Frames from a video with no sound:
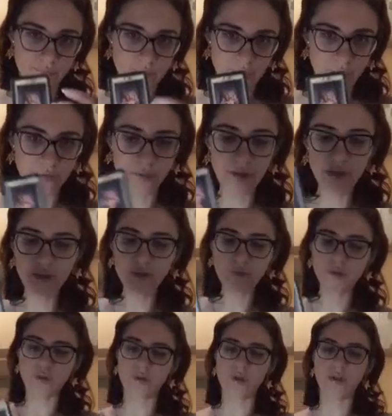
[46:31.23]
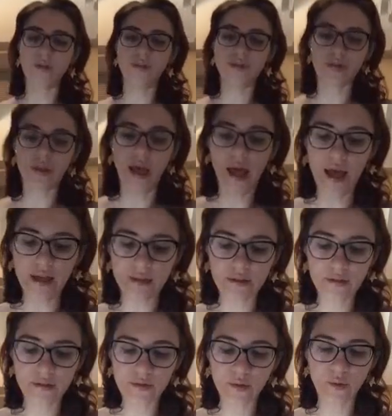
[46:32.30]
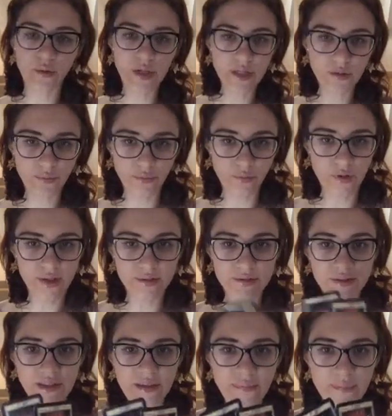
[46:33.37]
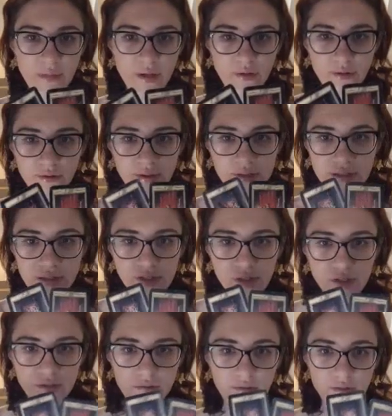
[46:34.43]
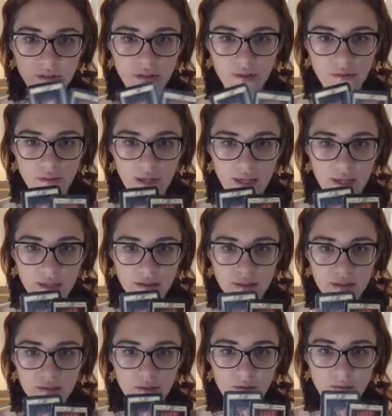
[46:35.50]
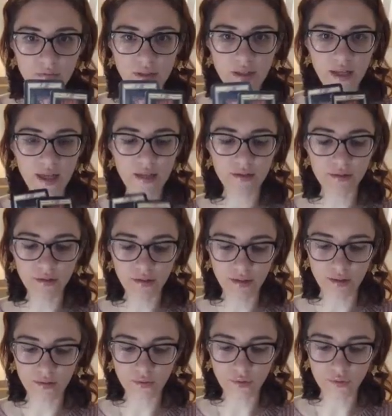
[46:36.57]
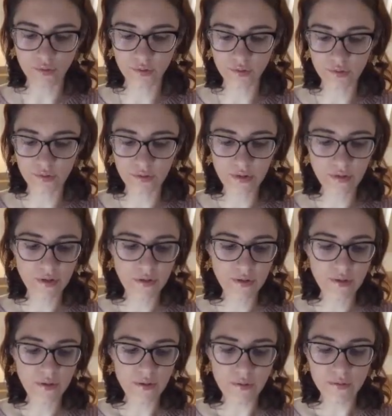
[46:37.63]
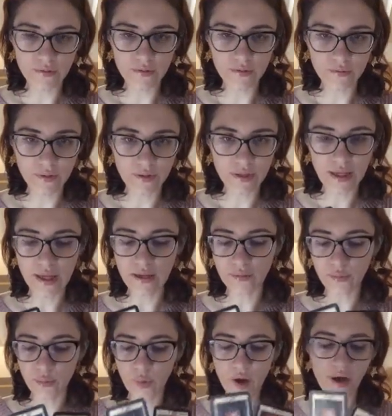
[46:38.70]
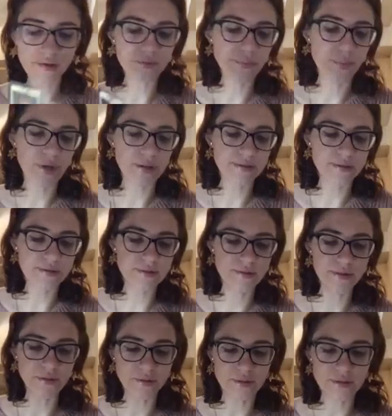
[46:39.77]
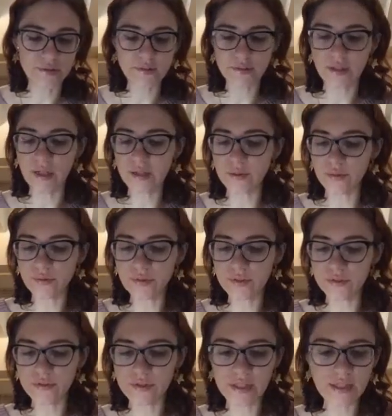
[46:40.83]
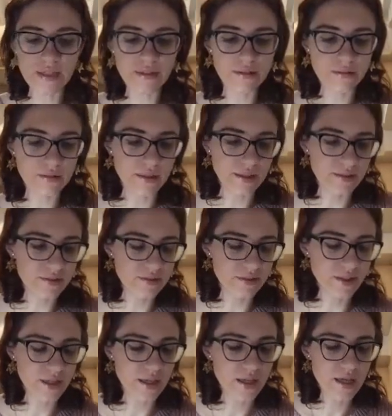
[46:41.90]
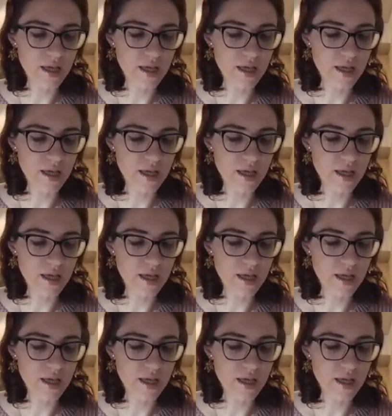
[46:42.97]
Queen of Swords and Queen of Wands, they mirroring each other in a way. This one had a sword. This one had one, but still it's kind of a stick, let's say.